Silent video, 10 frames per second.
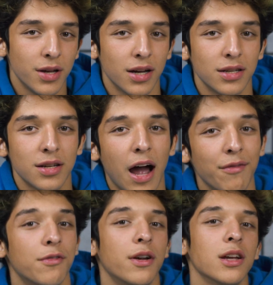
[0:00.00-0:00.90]
because I
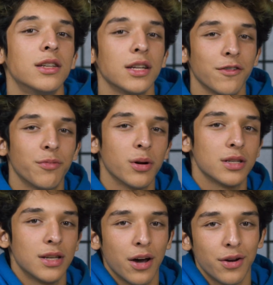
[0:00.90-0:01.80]
have a very addictive
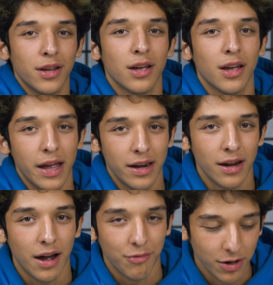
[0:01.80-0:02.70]
personality, and
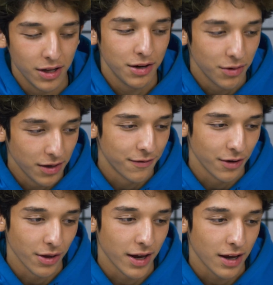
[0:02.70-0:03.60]
I really
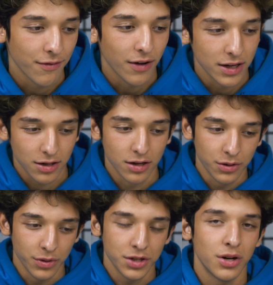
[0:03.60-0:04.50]
feel like if I start doing